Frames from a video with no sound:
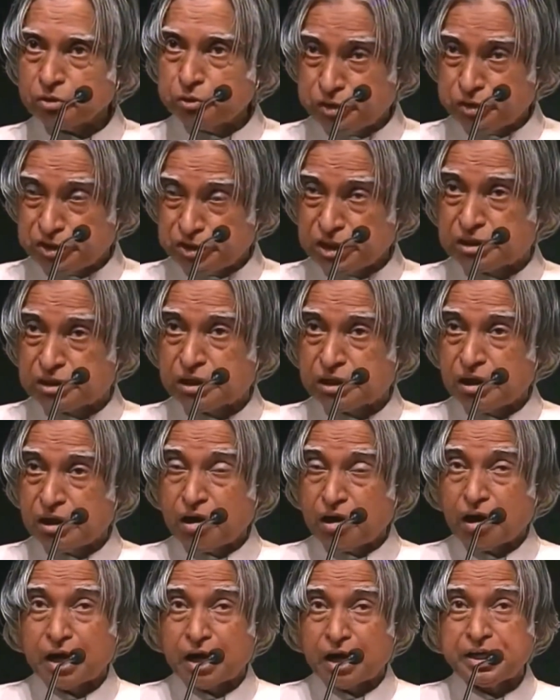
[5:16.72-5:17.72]
to check
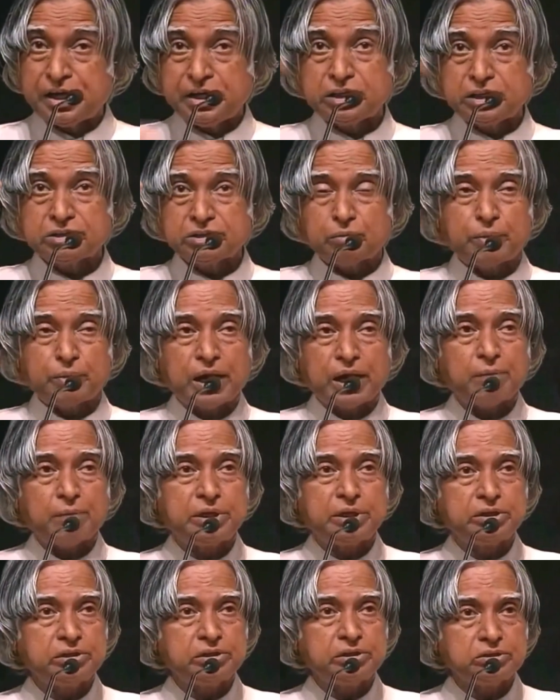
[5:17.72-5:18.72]
hundreds of
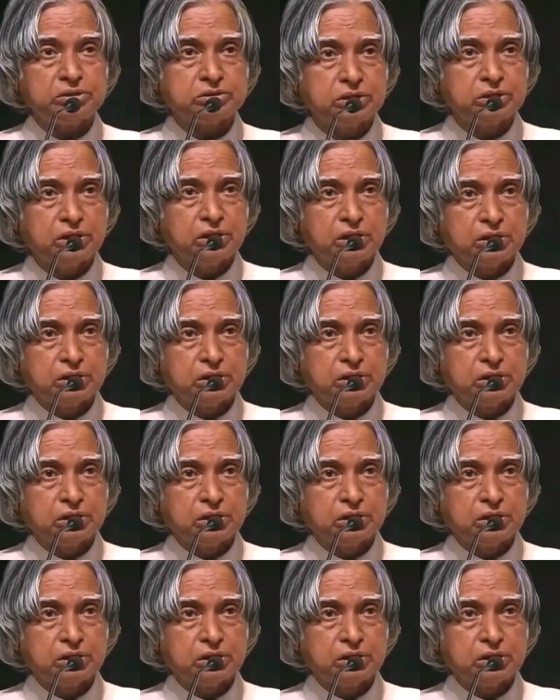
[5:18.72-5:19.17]
parameters.